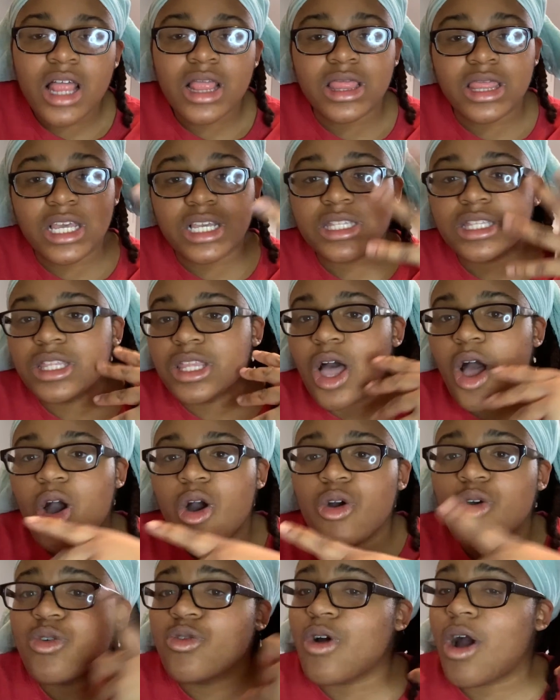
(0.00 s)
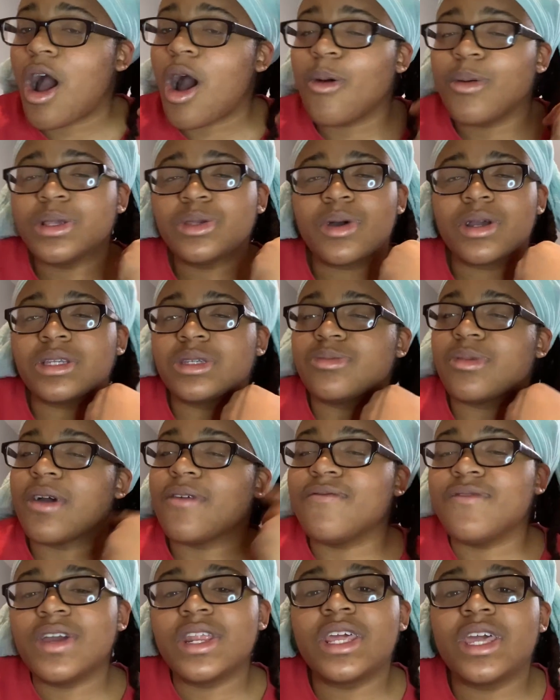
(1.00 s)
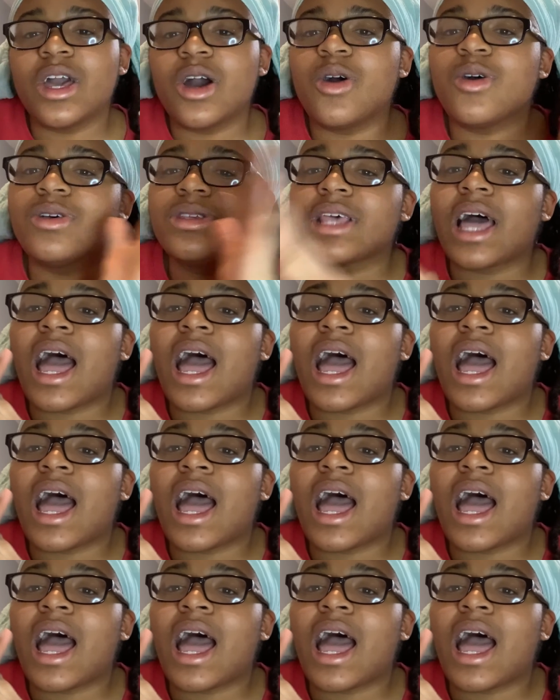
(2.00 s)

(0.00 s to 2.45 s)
this long, who always watching my videos.